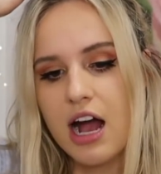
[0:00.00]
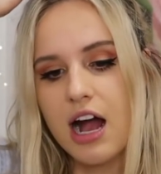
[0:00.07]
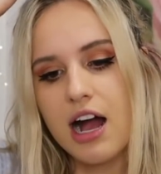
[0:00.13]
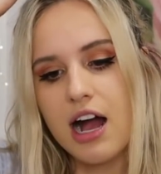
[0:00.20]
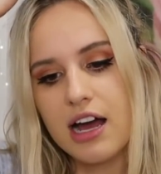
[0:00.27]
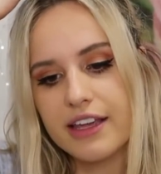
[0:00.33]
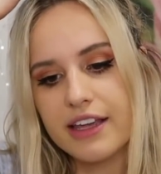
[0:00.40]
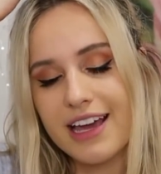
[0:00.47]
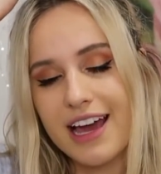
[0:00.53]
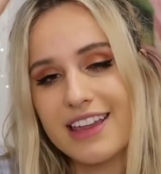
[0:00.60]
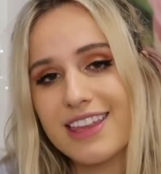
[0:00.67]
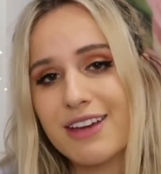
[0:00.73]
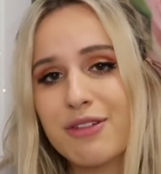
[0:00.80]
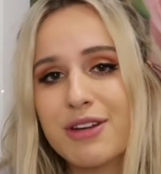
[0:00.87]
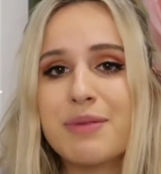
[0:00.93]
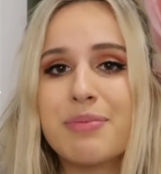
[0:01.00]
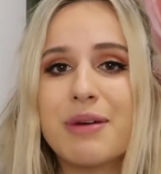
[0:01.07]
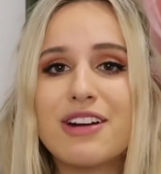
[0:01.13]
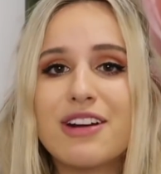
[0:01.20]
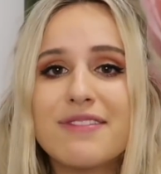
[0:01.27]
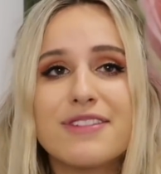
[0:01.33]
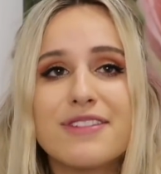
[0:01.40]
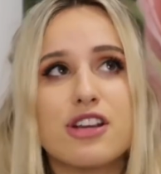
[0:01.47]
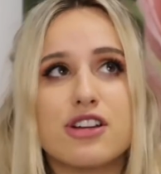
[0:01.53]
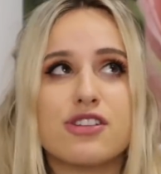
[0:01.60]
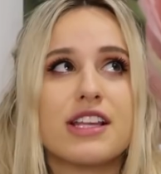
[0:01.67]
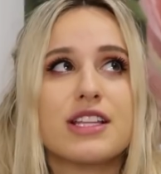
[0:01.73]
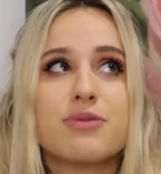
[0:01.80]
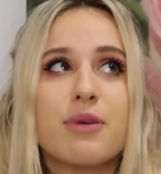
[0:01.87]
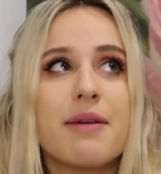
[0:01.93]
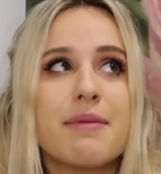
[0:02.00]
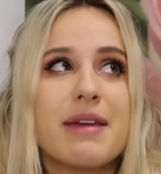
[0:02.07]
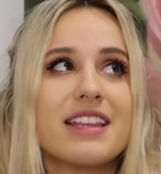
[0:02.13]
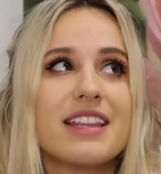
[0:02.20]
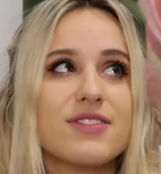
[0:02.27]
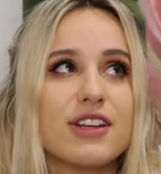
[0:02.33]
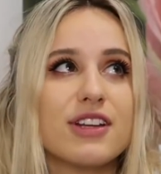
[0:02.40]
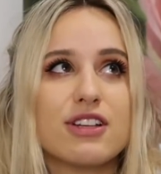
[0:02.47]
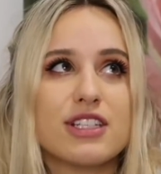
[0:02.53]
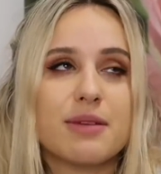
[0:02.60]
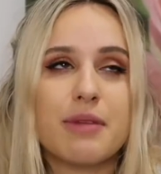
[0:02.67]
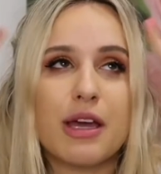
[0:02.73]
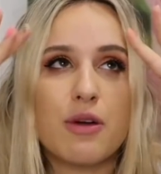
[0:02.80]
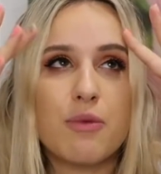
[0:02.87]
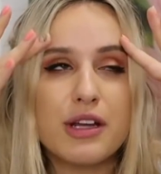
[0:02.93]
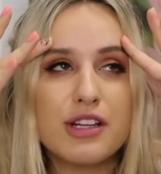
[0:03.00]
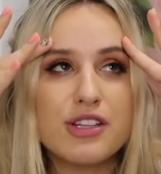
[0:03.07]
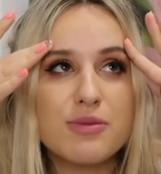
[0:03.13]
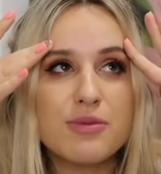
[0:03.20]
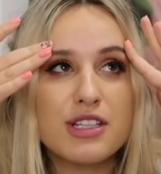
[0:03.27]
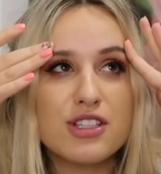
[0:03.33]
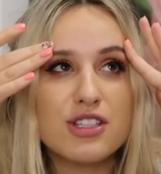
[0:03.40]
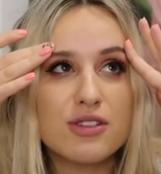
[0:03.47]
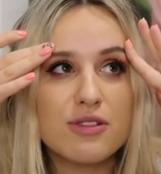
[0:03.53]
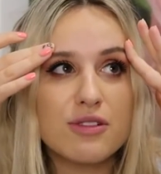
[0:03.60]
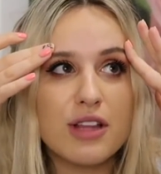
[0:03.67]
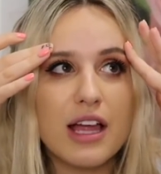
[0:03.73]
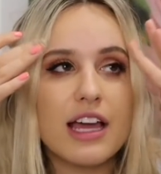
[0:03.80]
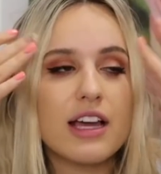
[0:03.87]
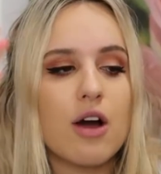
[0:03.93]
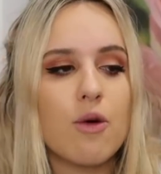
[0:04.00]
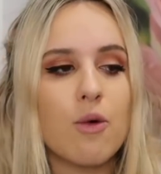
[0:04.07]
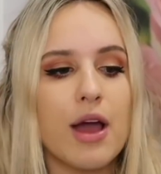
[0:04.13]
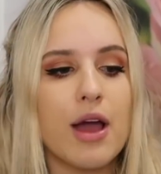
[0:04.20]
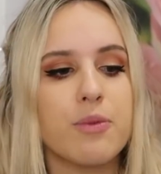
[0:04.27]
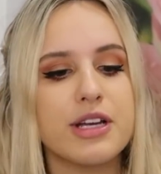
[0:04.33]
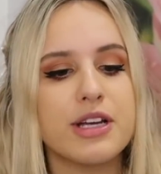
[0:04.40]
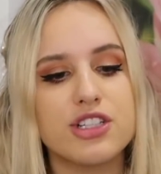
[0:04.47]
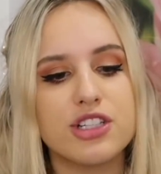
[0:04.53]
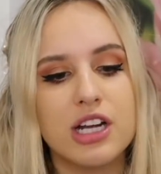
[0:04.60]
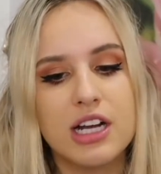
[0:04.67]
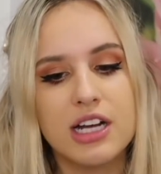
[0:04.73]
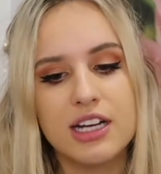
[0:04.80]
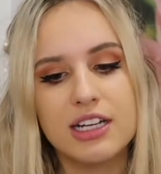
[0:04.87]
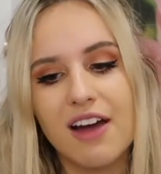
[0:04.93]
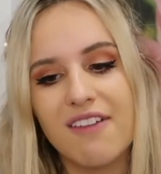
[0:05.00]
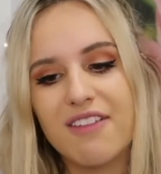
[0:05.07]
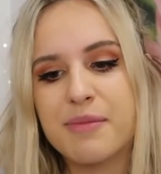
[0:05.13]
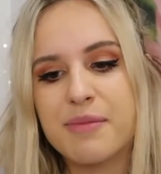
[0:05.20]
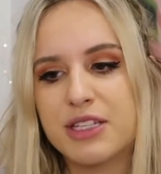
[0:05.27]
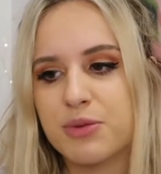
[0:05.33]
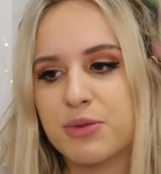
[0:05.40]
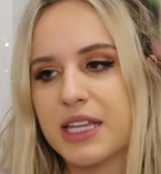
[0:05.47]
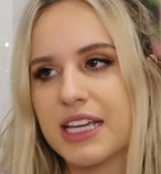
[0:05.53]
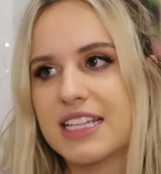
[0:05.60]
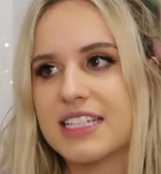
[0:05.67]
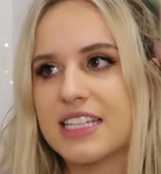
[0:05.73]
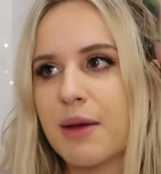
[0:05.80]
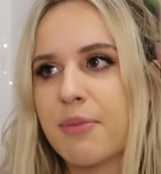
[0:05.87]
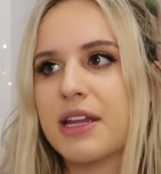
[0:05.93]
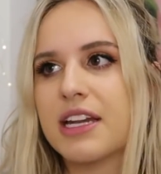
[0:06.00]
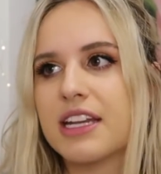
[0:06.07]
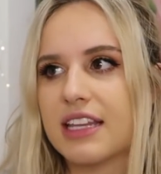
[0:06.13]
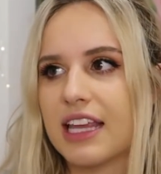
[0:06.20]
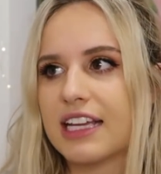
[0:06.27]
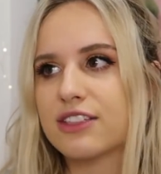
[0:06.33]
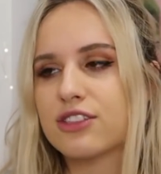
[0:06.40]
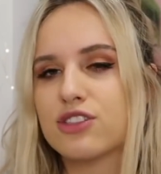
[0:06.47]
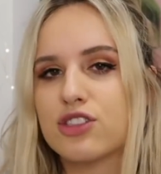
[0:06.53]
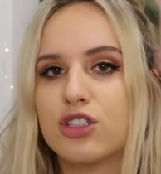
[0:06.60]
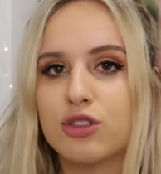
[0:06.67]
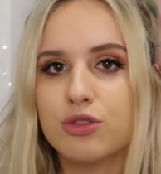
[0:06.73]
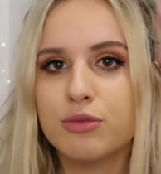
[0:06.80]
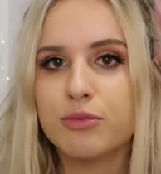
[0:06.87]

yeah, I think we need better infrastructure. That's why I'm making this video, because I'm like, what do we do? Like, well, I wish governments would like step in and like do